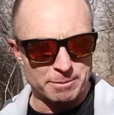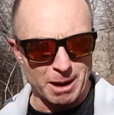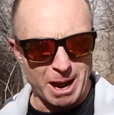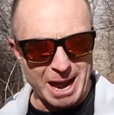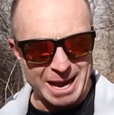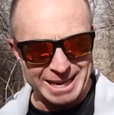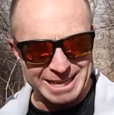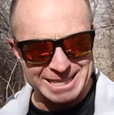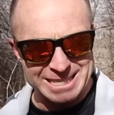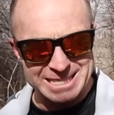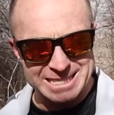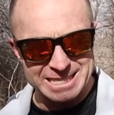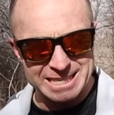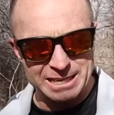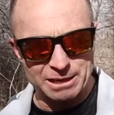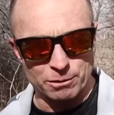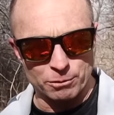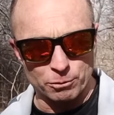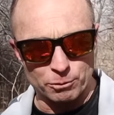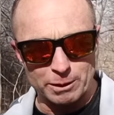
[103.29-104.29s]
but I can
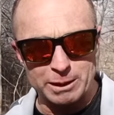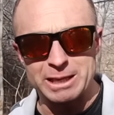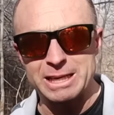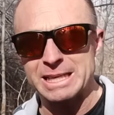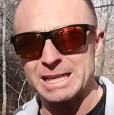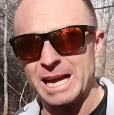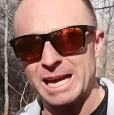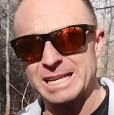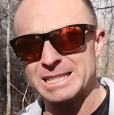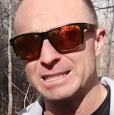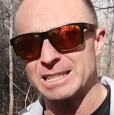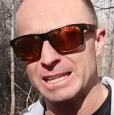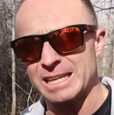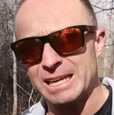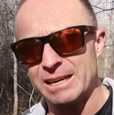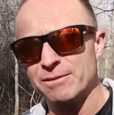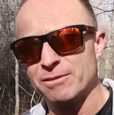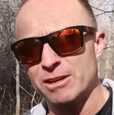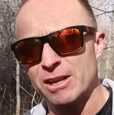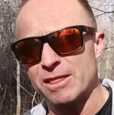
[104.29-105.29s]
see it really nicely
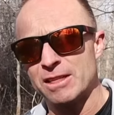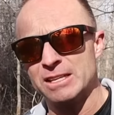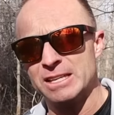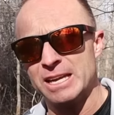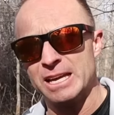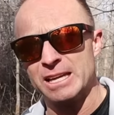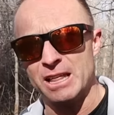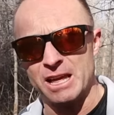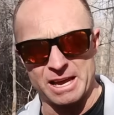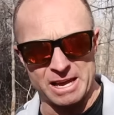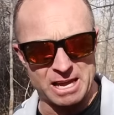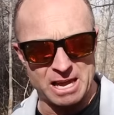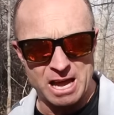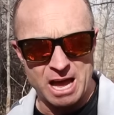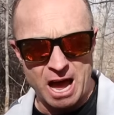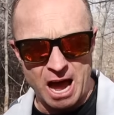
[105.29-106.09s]
even in the daylight.